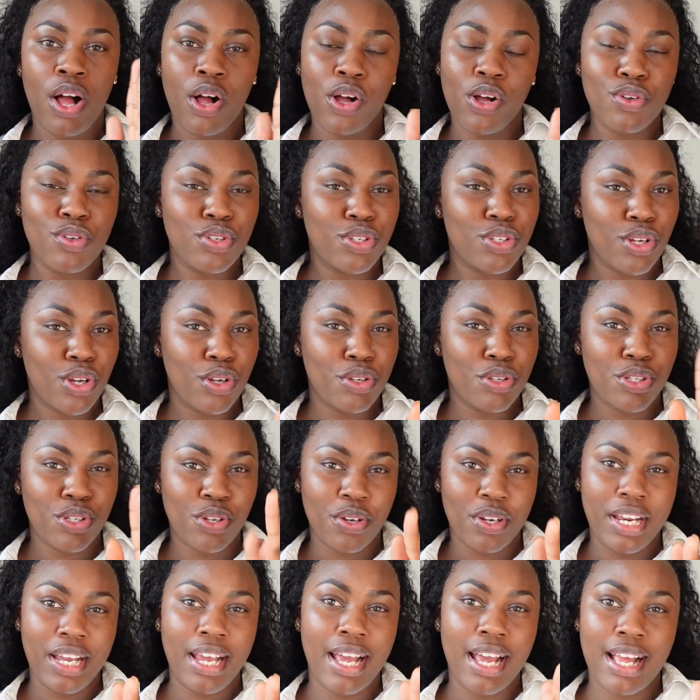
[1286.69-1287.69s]
Also,
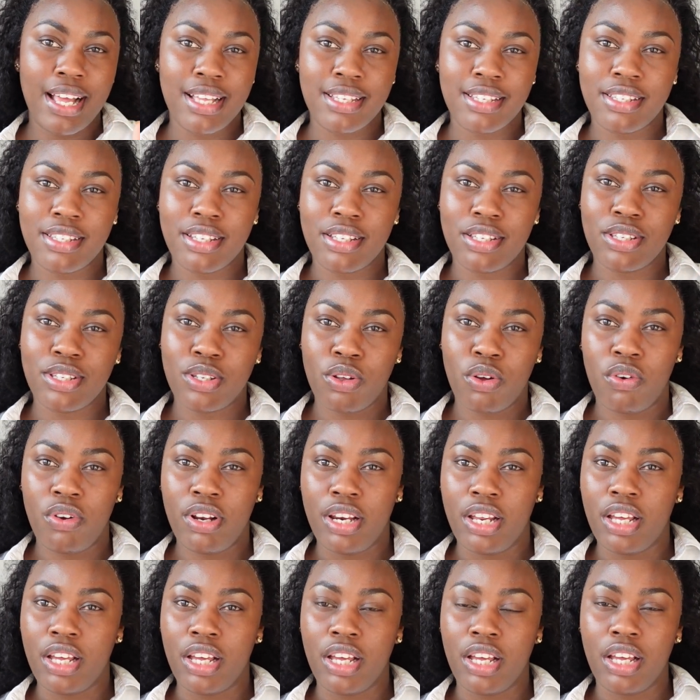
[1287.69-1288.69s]
Sony has the
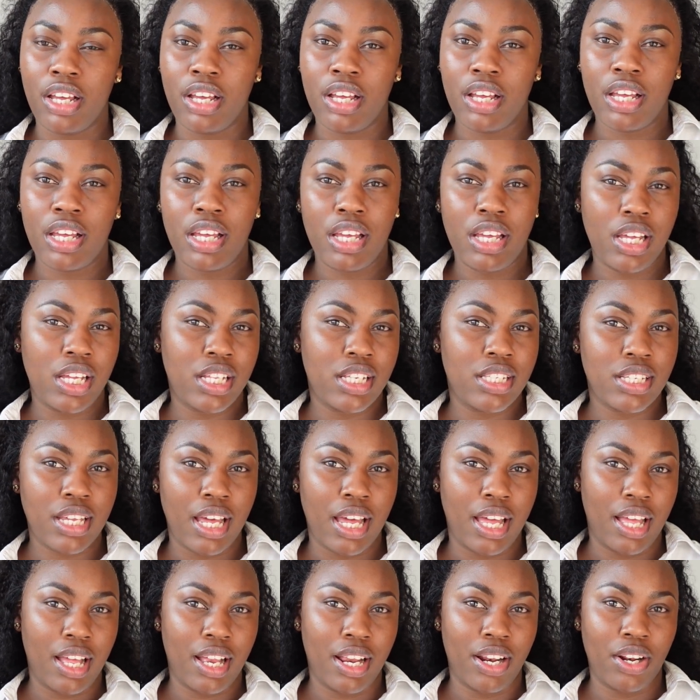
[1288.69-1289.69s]
Sony
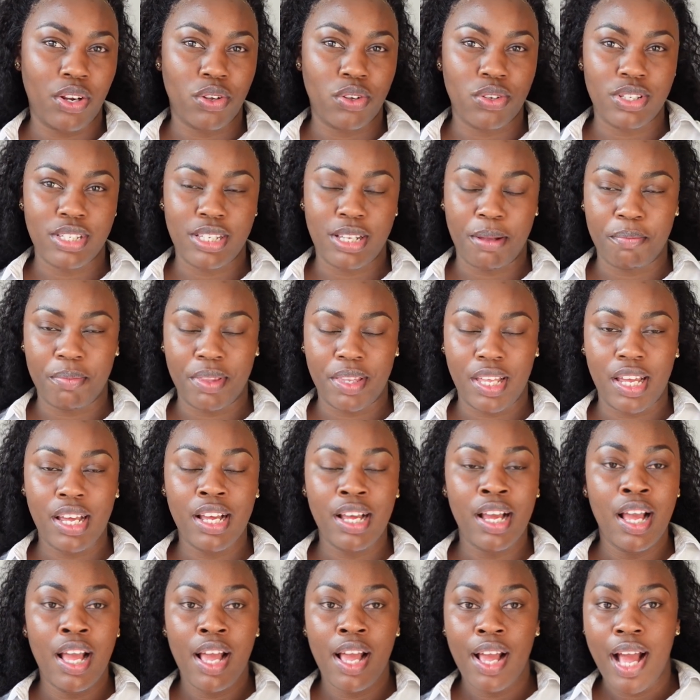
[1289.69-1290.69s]
E10 or something.